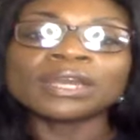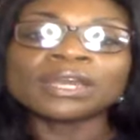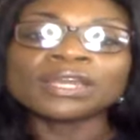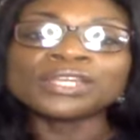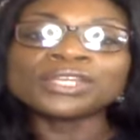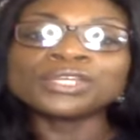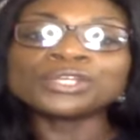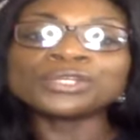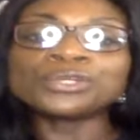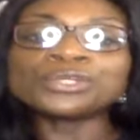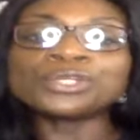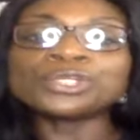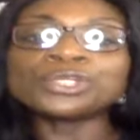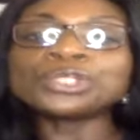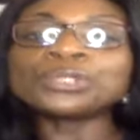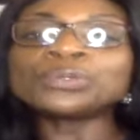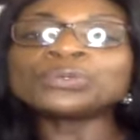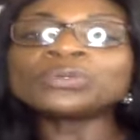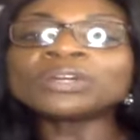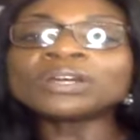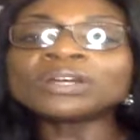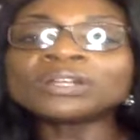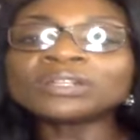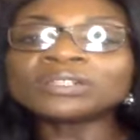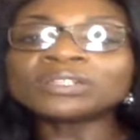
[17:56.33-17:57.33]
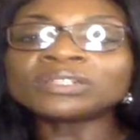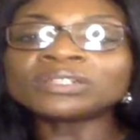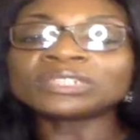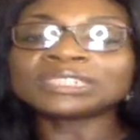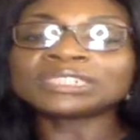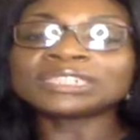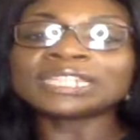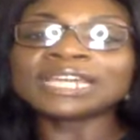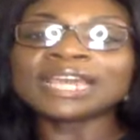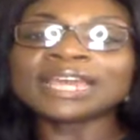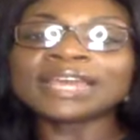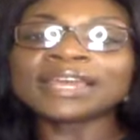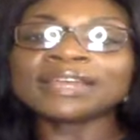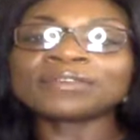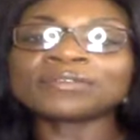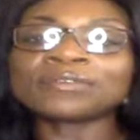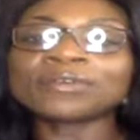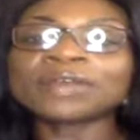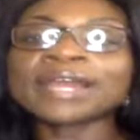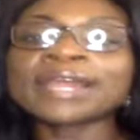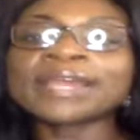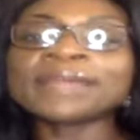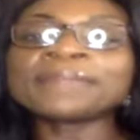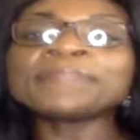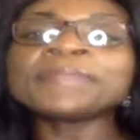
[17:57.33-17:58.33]
You know, you don't understand,
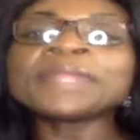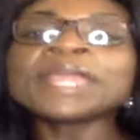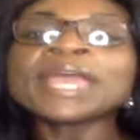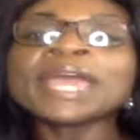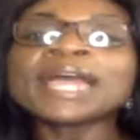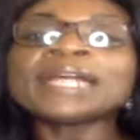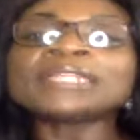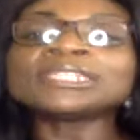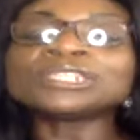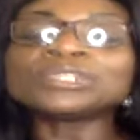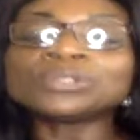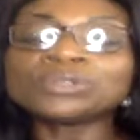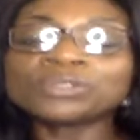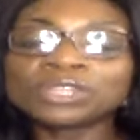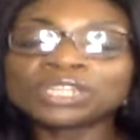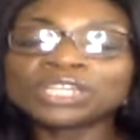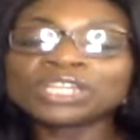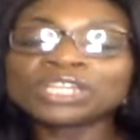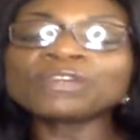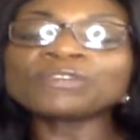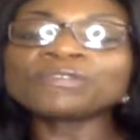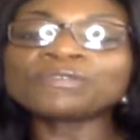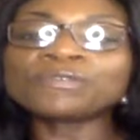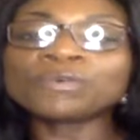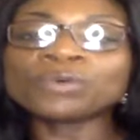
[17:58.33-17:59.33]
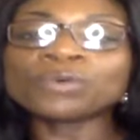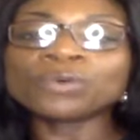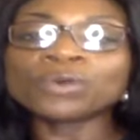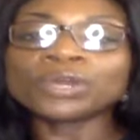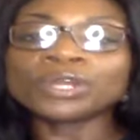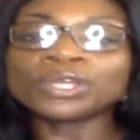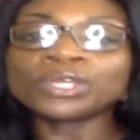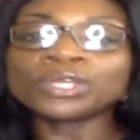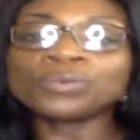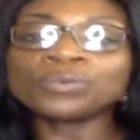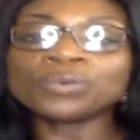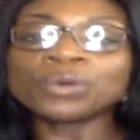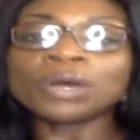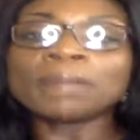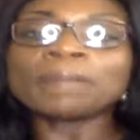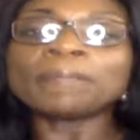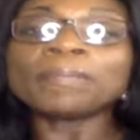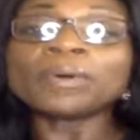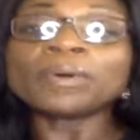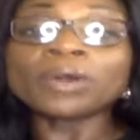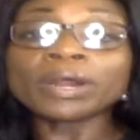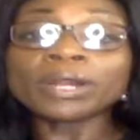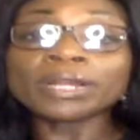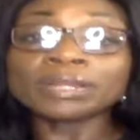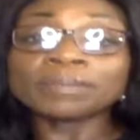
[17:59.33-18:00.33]
right? And so therefore you
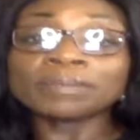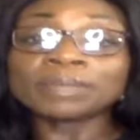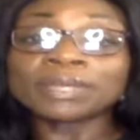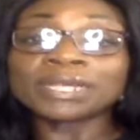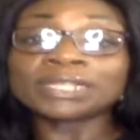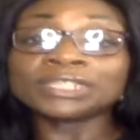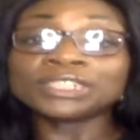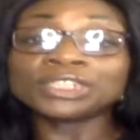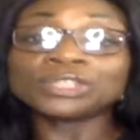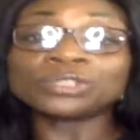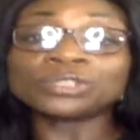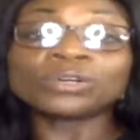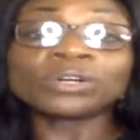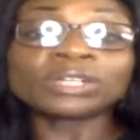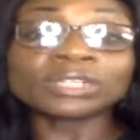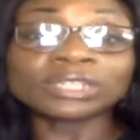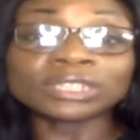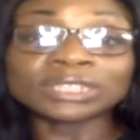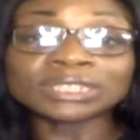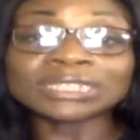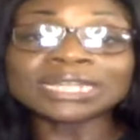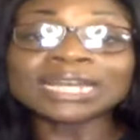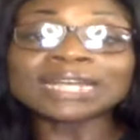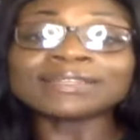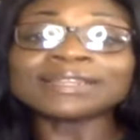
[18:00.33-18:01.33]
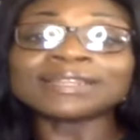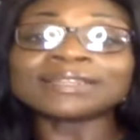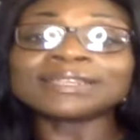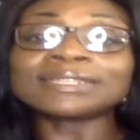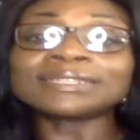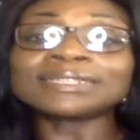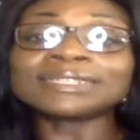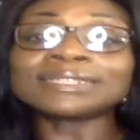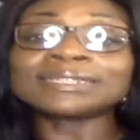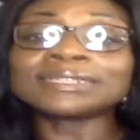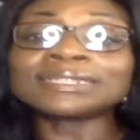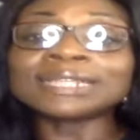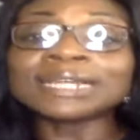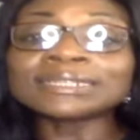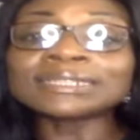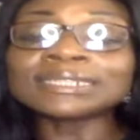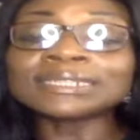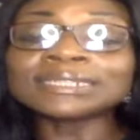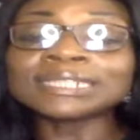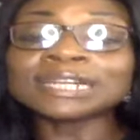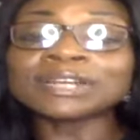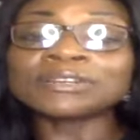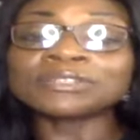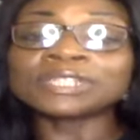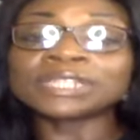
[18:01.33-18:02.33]
abort it because you don't understand that this is
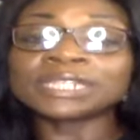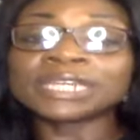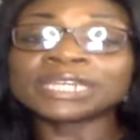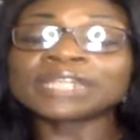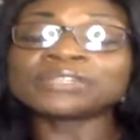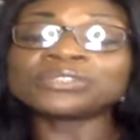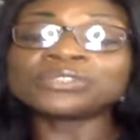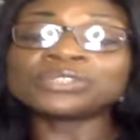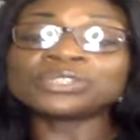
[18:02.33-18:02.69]
necessary to get